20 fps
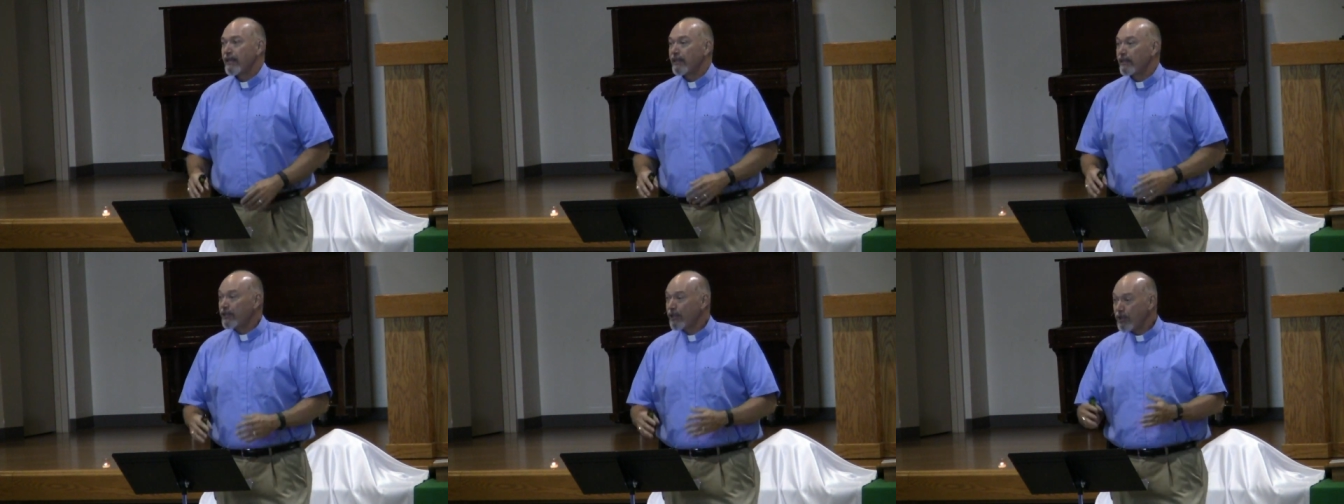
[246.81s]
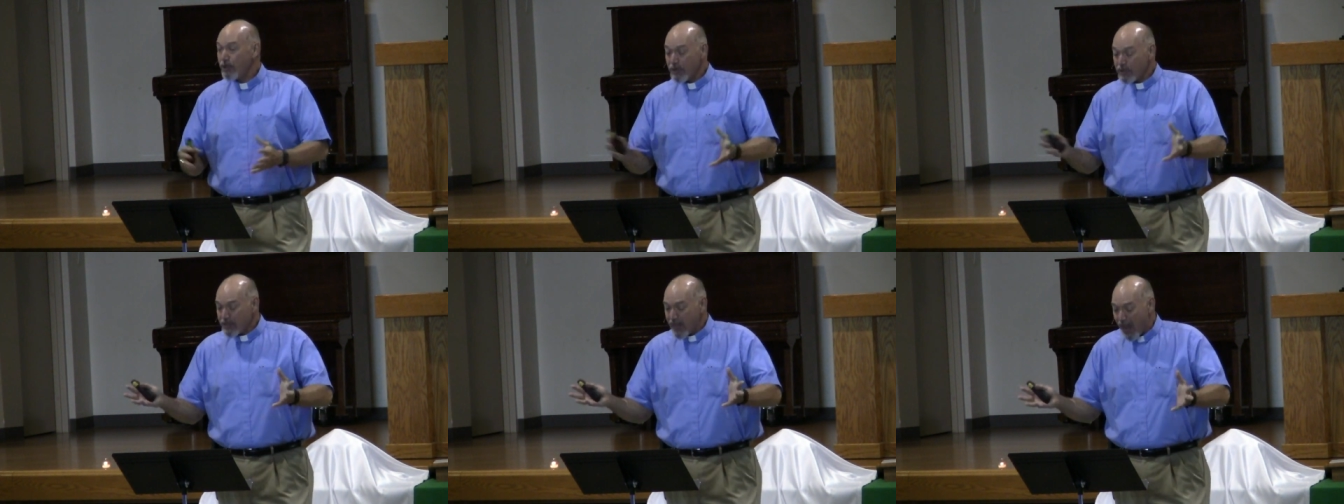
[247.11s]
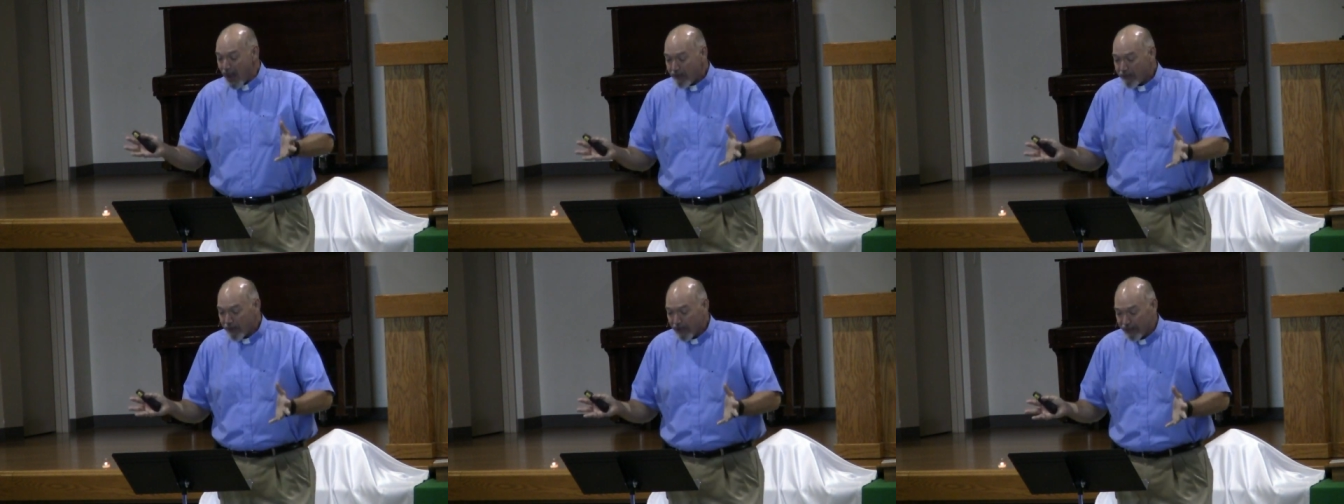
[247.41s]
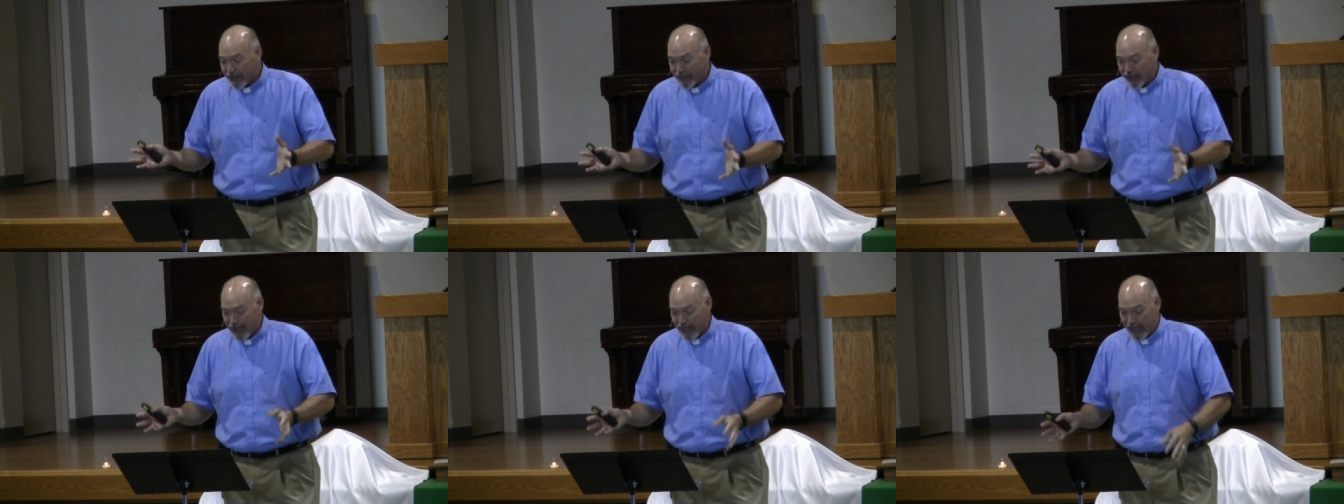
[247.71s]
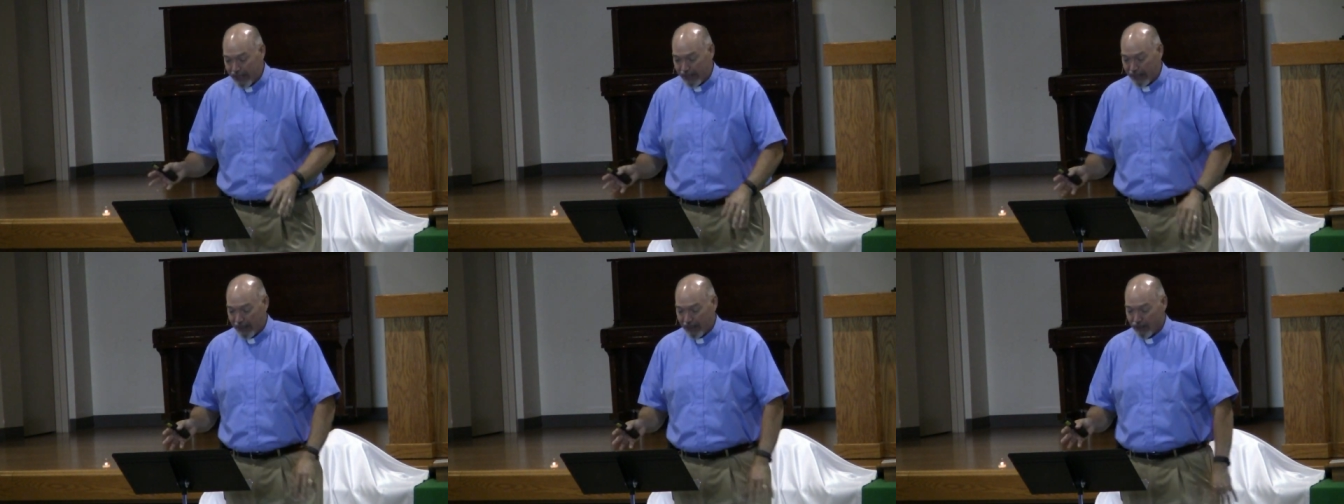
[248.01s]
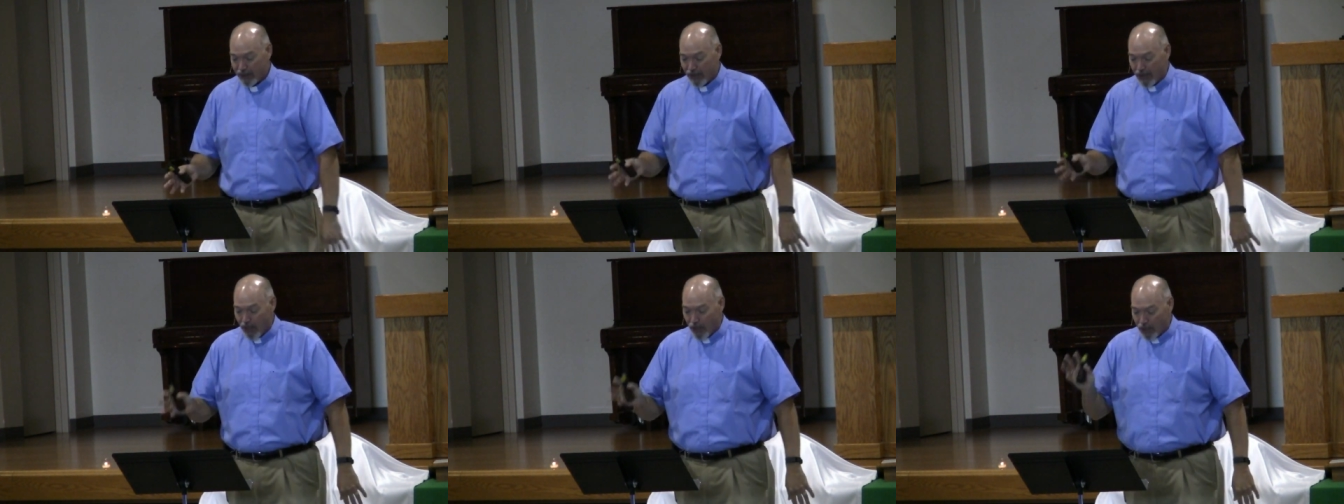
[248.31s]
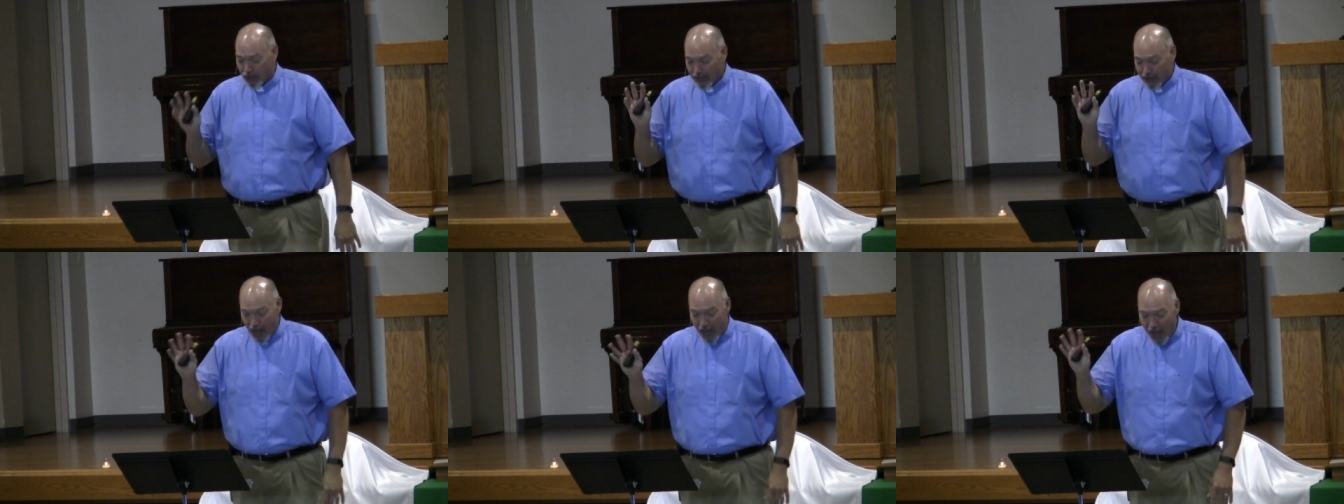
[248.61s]
lose everything and
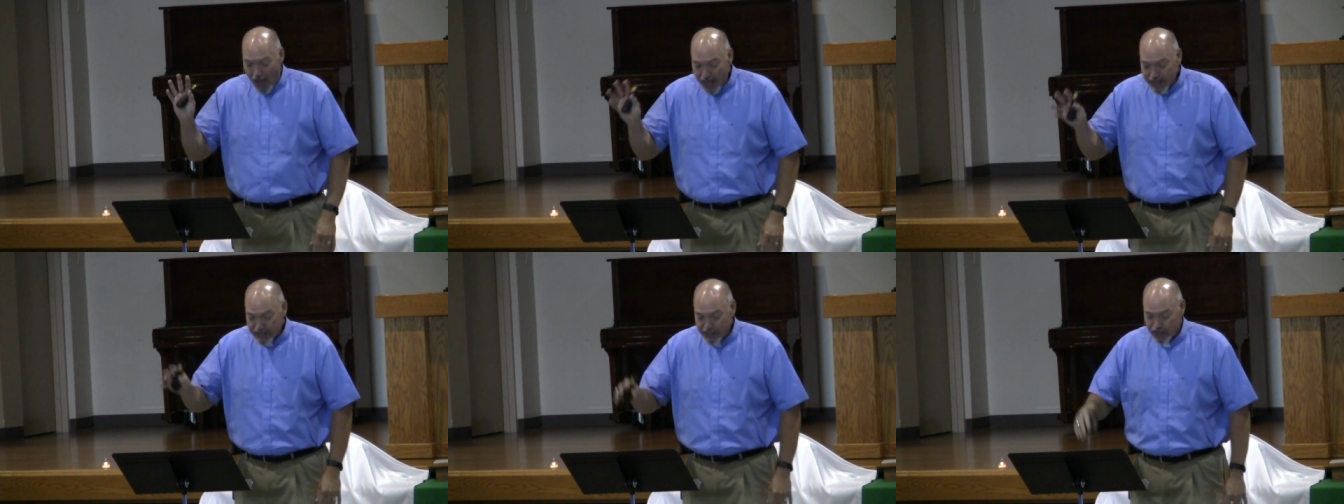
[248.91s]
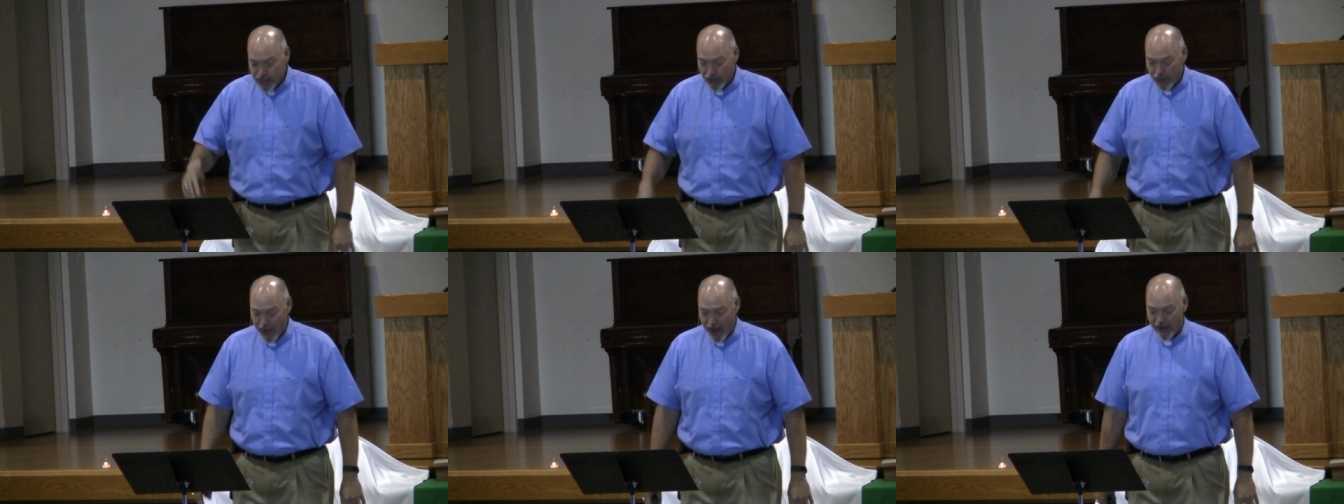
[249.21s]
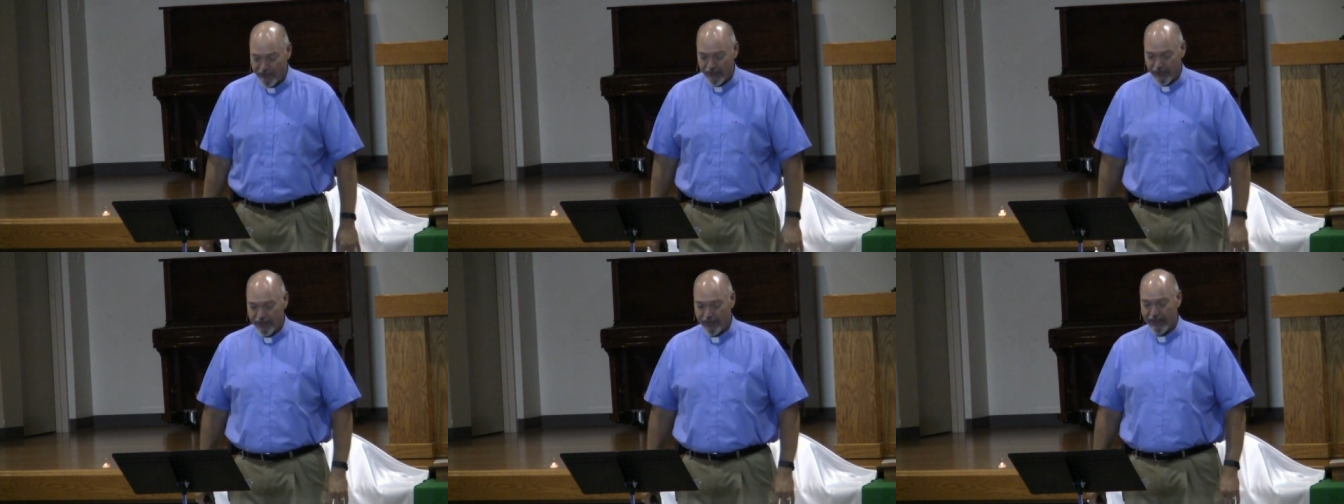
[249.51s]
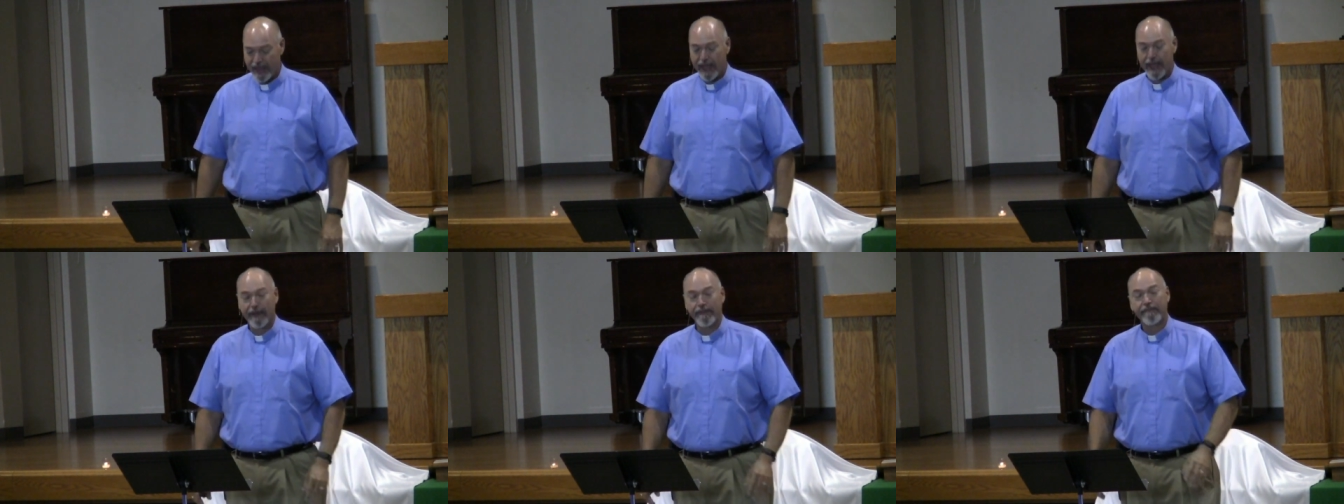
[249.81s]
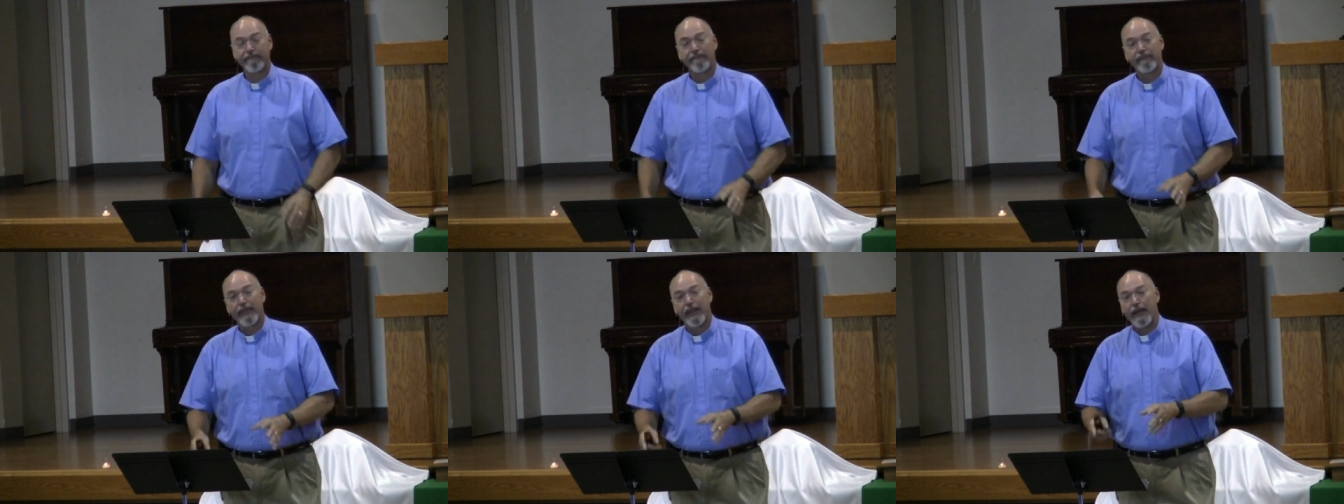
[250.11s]
cost you everything.